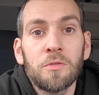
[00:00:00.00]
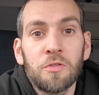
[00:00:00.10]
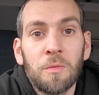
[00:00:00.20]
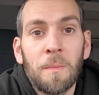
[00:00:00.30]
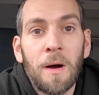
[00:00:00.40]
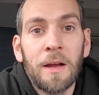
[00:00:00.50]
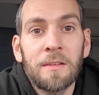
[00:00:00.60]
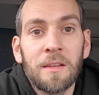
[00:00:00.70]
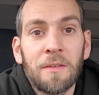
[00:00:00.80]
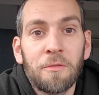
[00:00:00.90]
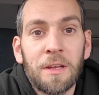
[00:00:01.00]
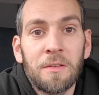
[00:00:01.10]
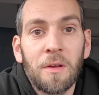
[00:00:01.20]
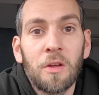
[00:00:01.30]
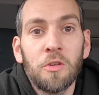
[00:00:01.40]
supermarket
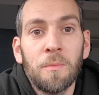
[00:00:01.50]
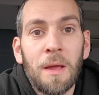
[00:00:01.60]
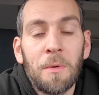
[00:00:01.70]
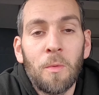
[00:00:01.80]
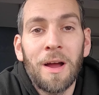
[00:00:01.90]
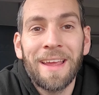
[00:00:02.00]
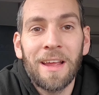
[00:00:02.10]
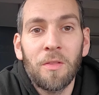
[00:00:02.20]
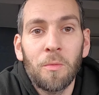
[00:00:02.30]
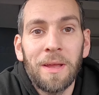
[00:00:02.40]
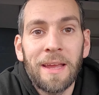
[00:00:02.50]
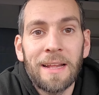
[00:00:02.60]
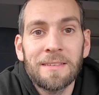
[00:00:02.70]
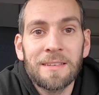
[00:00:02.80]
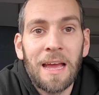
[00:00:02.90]
deliveries, you may be working at the
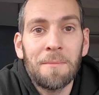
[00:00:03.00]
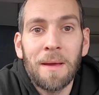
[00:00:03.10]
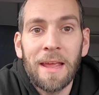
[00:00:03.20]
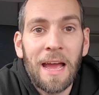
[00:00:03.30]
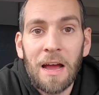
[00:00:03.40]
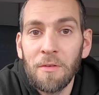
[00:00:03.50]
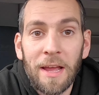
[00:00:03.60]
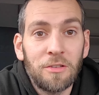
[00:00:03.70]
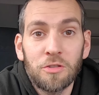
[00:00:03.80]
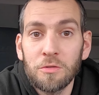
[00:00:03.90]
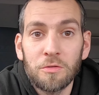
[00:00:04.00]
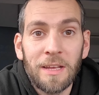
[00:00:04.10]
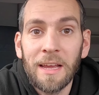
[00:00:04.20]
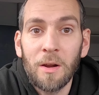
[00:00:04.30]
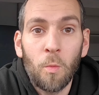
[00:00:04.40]
weekends and may have a
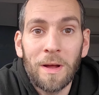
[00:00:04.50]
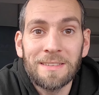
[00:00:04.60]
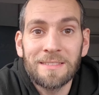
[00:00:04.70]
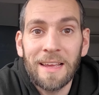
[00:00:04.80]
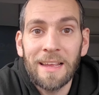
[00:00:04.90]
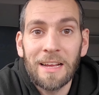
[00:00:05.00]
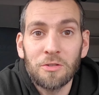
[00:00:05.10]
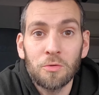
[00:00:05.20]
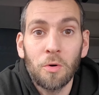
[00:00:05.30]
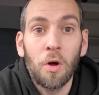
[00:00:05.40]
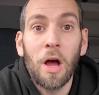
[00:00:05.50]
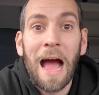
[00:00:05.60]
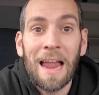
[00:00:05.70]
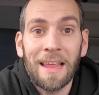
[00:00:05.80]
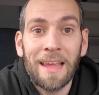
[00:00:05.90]
Tuesday and a Wednesday as your
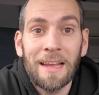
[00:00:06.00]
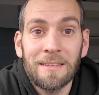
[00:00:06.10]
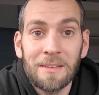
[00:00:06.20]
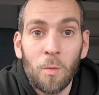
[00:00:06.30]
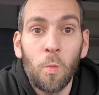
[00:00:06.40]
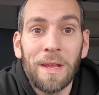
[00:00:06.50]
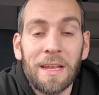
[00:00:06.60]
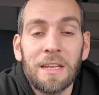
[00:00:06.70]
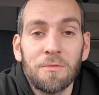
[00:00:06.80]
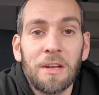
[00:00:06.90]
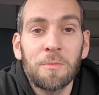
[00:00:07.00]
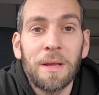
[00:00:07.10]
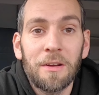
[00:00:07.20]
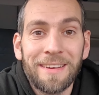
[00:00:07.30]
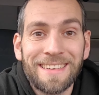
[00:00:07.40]
allocated weekly rest
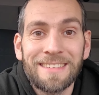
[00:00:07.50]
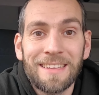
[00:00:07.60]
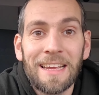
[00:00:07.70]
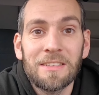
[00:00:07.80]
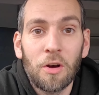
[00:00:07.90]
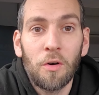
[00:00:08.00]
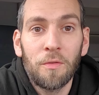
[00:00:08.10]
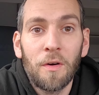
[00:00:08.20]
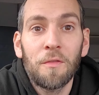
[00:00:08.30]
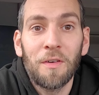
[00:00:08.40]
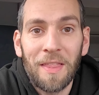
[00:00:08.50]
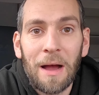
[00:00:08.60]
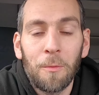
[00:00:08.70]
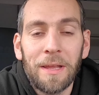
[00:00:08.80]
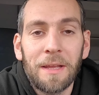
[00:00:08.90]
period days off for
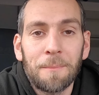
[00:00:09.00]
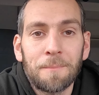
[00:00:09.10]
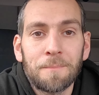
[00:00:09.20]
that week.